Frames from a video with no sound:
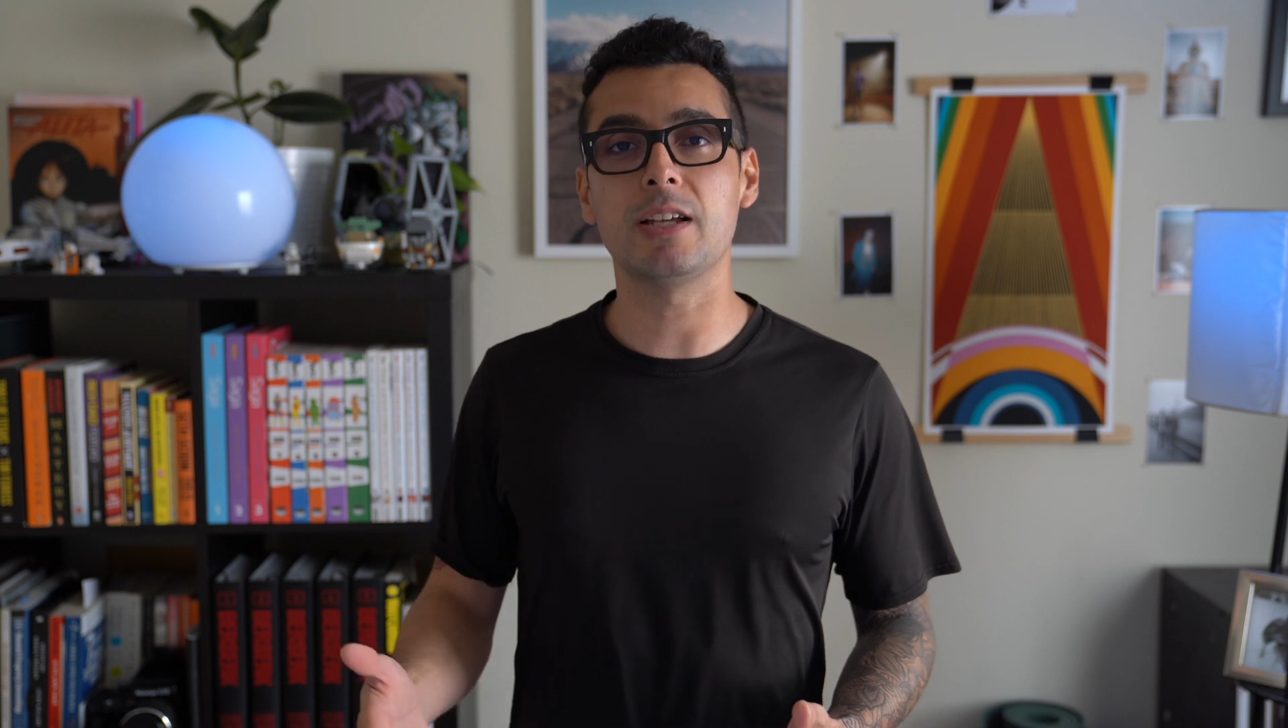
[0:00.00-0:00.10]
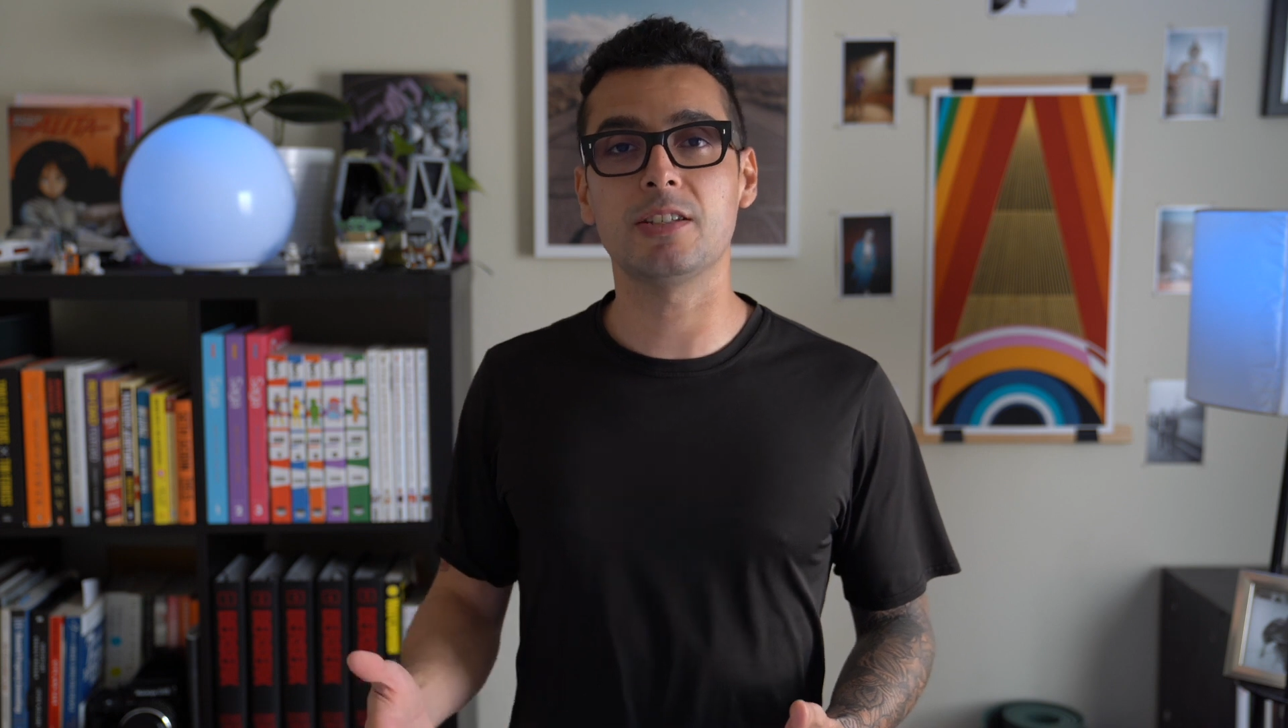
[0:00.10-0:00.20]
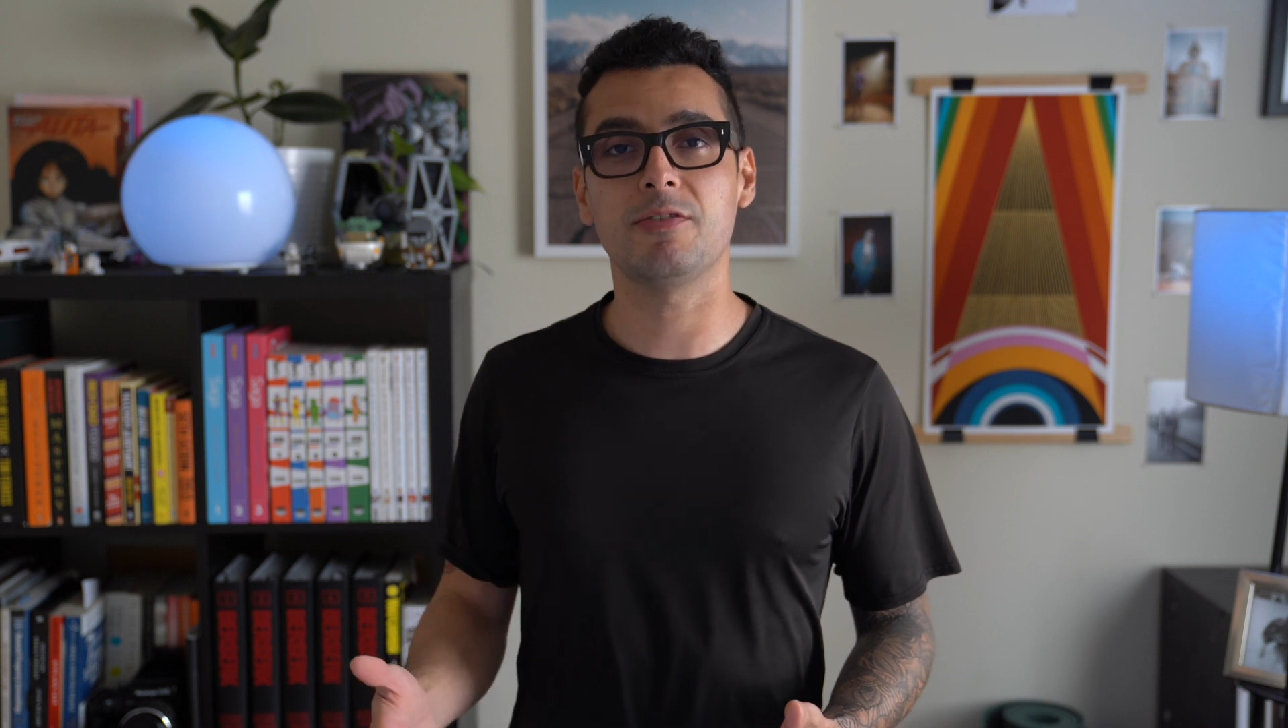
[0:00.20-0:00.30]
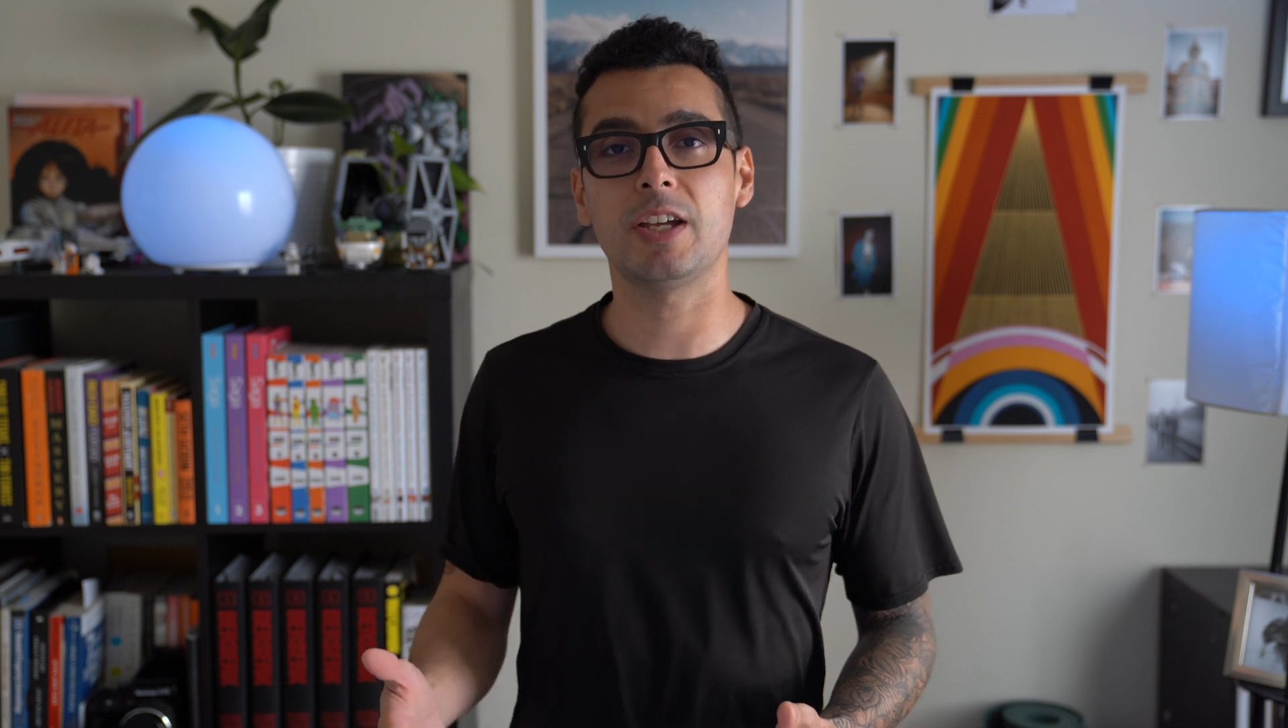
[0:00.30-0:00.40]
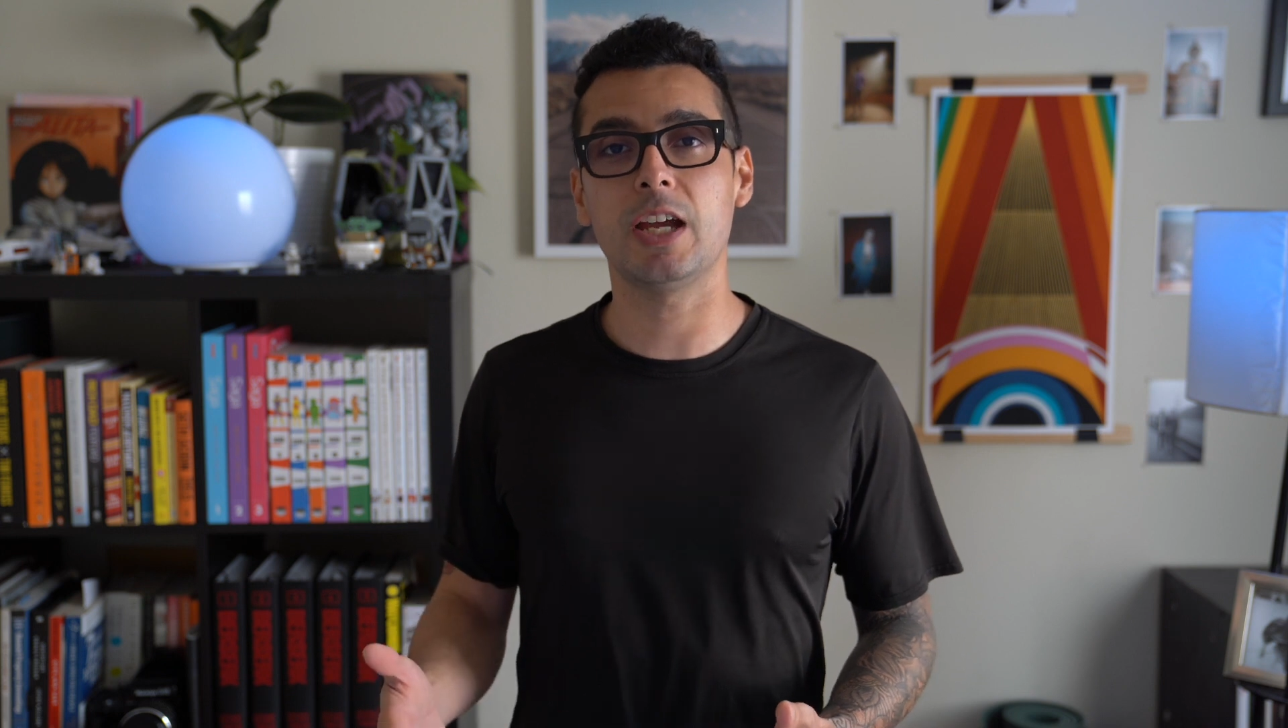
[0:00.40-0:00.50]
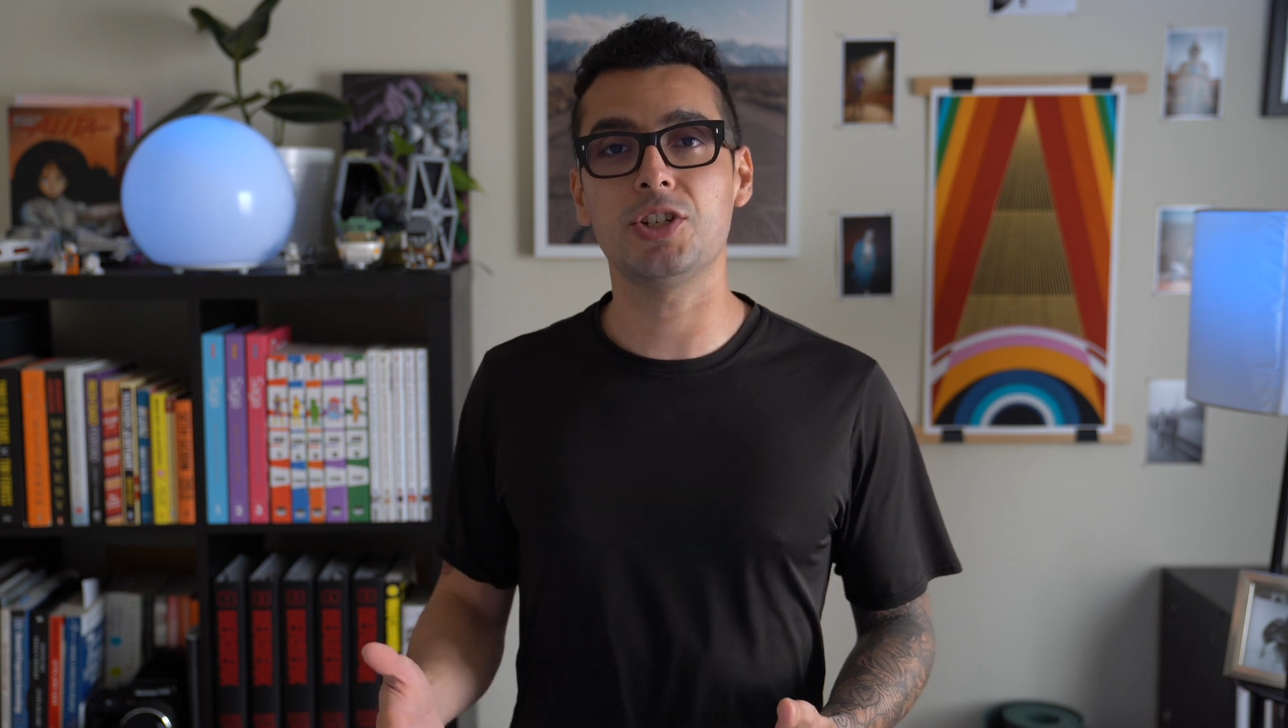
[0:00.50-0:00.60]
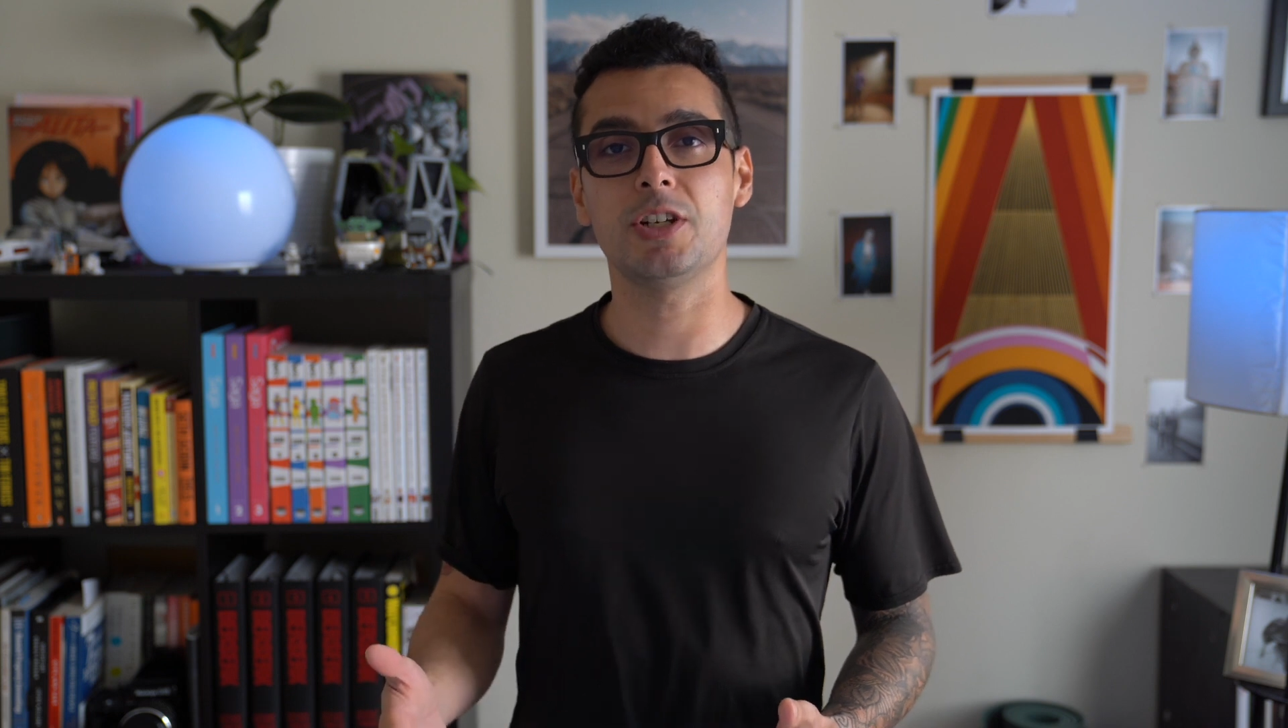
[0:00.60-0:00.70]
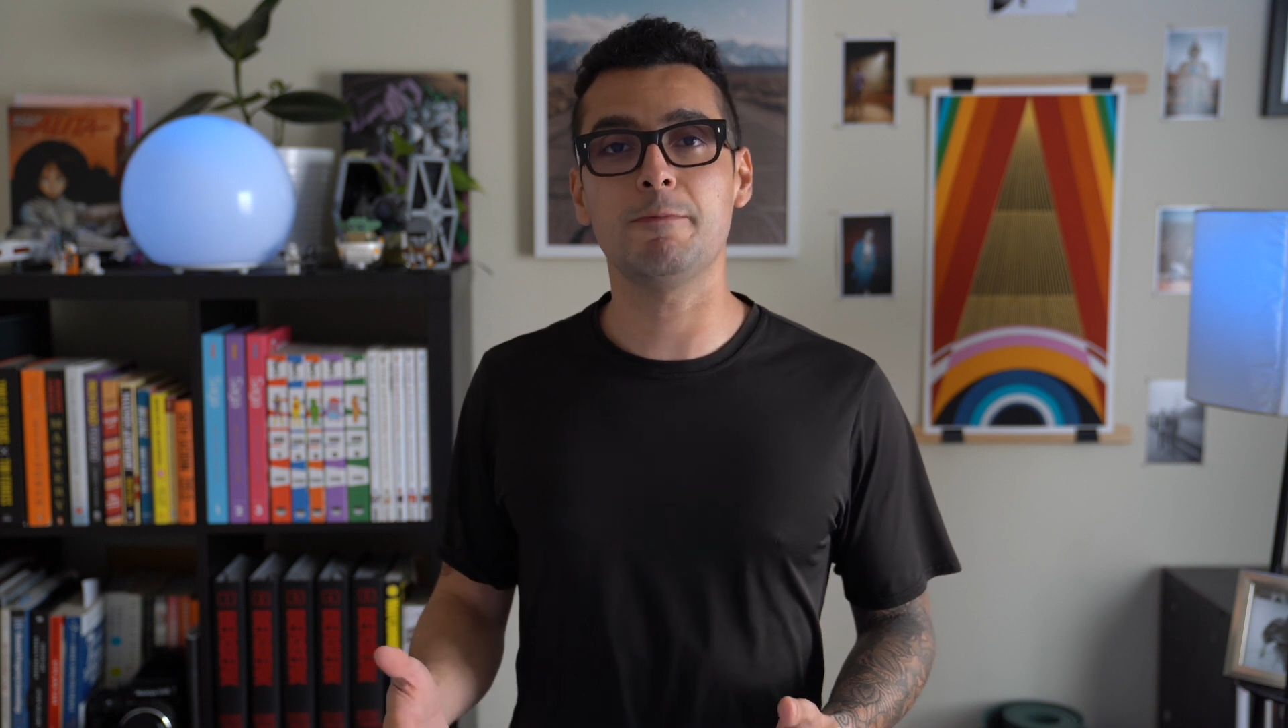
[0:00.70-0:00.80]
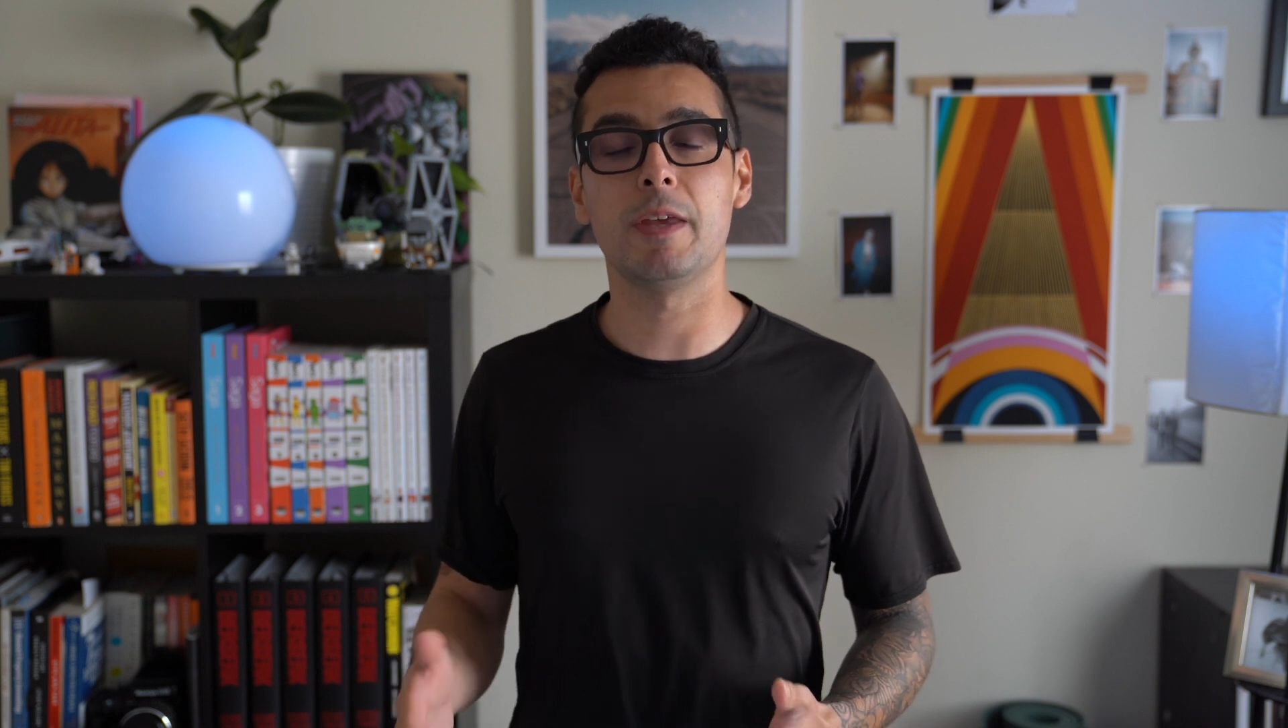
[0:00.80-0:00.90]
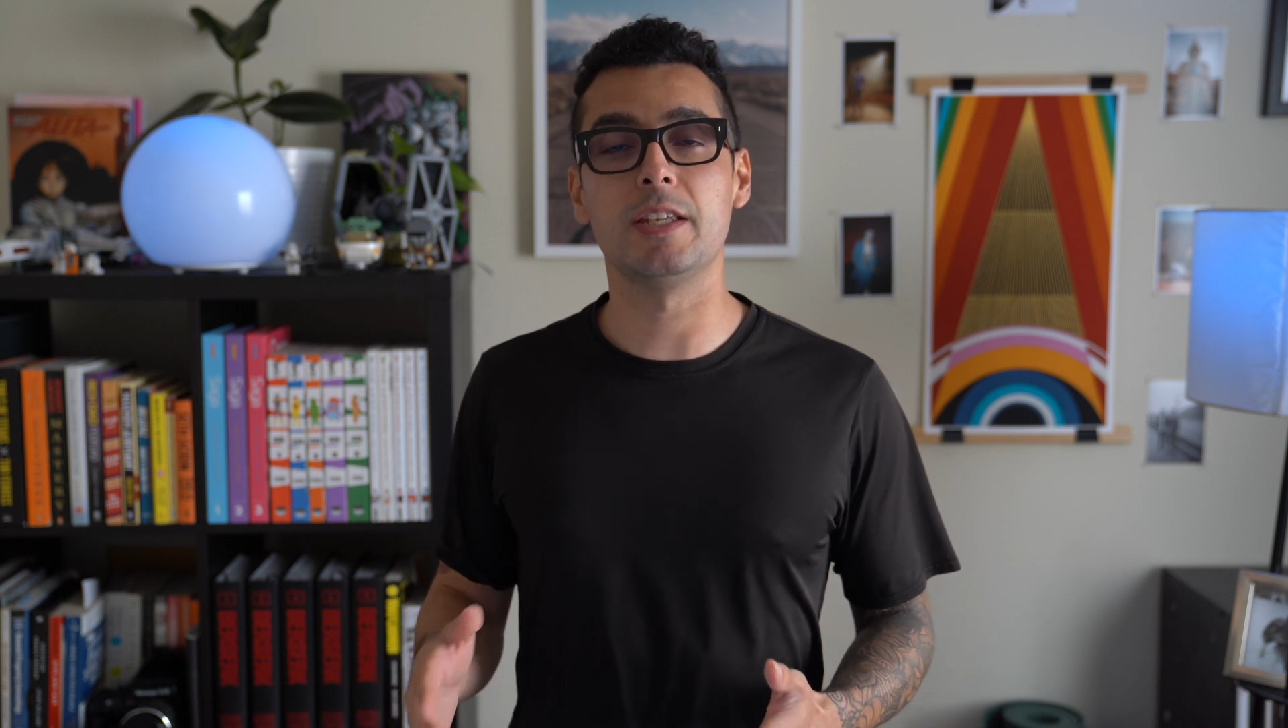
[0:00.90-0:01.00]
classification,